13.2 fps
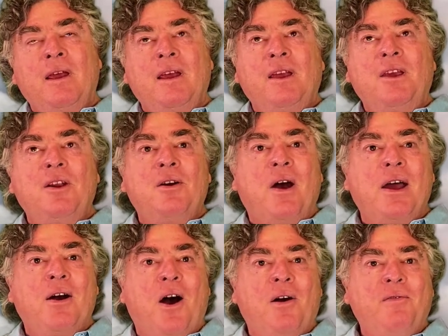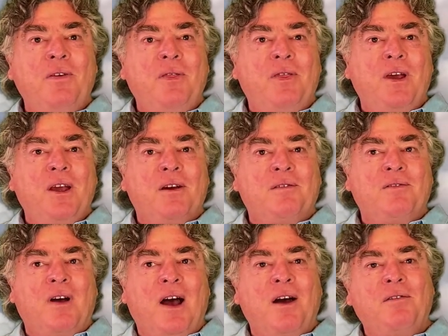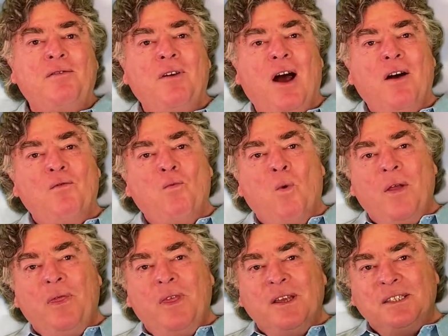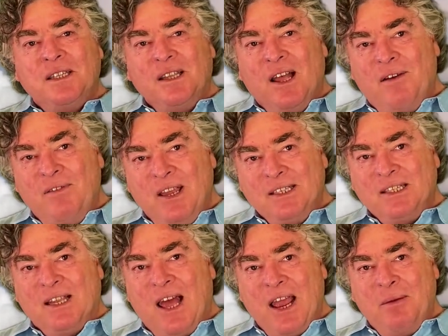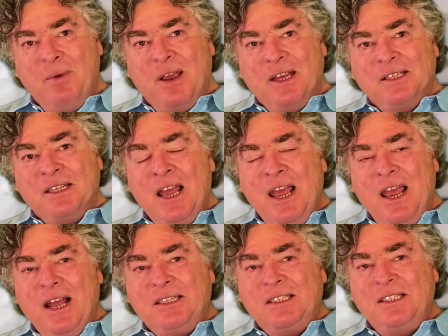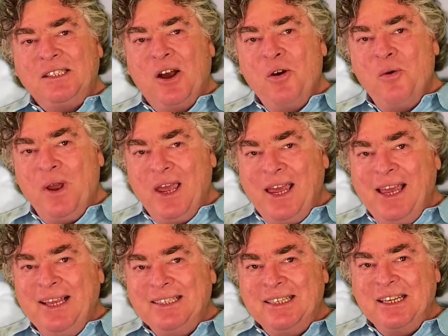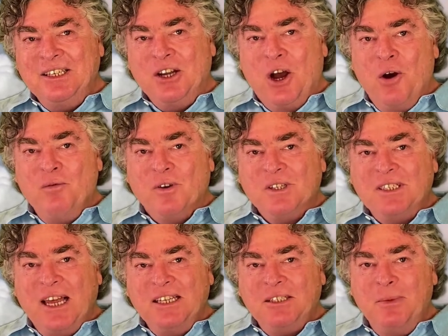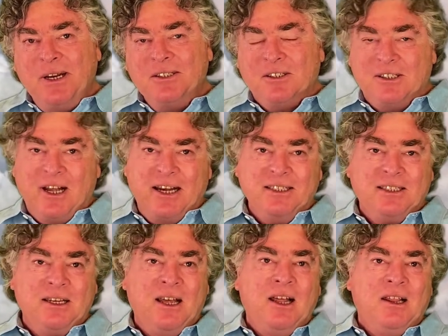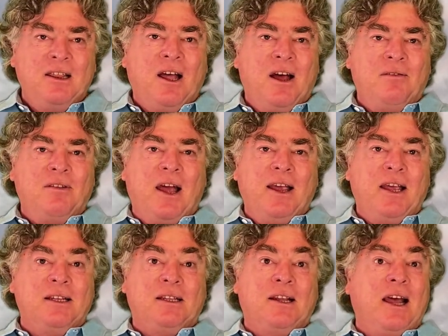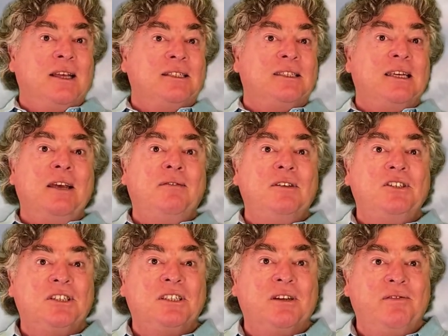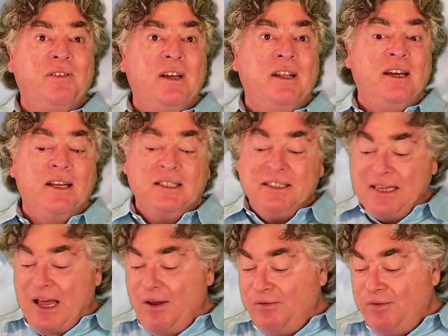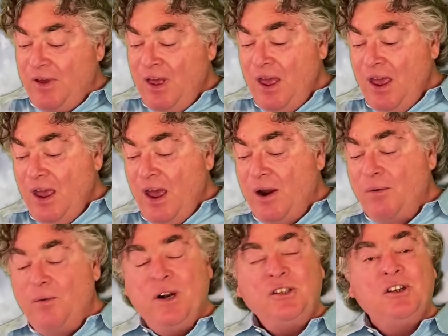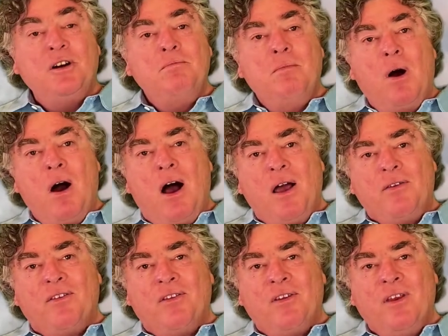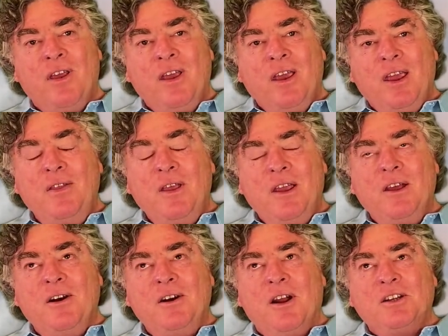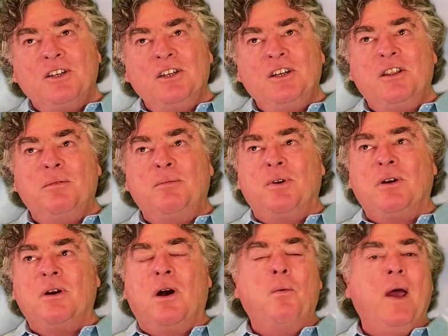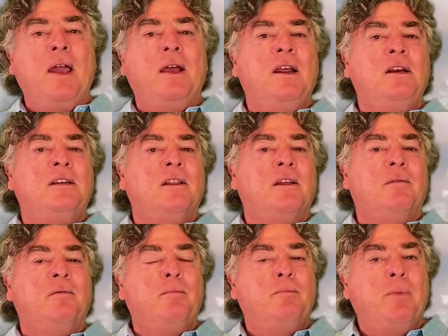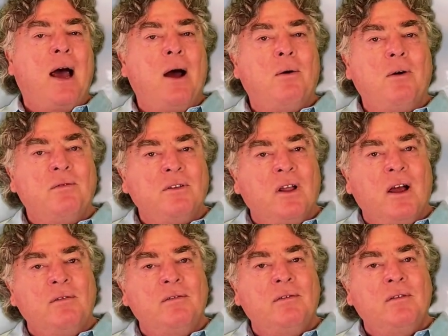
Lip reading: You know, I often think of what this love is like because it's so easy to over-sentimentalize love, like it's even just a feeling itself. Richard Moss, in the introduction to the book, Awakening to the Power of Love,